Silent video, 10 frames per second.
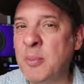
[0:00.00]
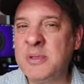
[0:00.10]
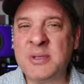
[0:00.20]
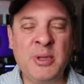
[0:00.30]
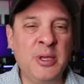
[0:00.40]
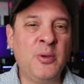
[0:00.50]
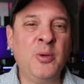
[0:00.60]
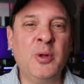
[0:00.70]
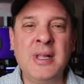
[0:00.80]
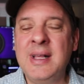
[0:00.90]
up with some really
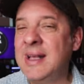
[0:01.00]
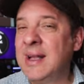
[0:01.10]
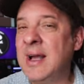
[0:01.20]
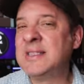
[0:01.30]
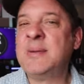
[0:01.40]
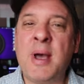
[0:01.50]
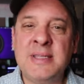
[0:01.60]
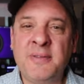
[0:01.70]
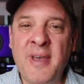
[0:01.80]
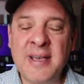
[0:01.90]
cool
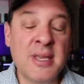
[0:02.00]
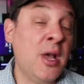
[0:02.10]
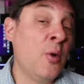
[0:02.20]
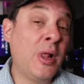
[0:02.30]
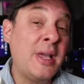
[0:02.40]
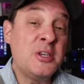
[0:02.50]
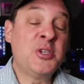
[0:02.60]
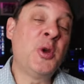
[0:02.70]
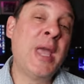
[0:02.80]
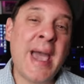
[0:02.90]
customized effects? Well, I'm gonna
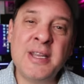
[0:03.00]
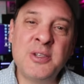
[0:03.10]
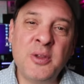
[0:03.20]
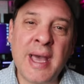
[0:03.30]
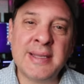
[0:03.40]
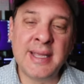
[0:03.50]
show you how to do that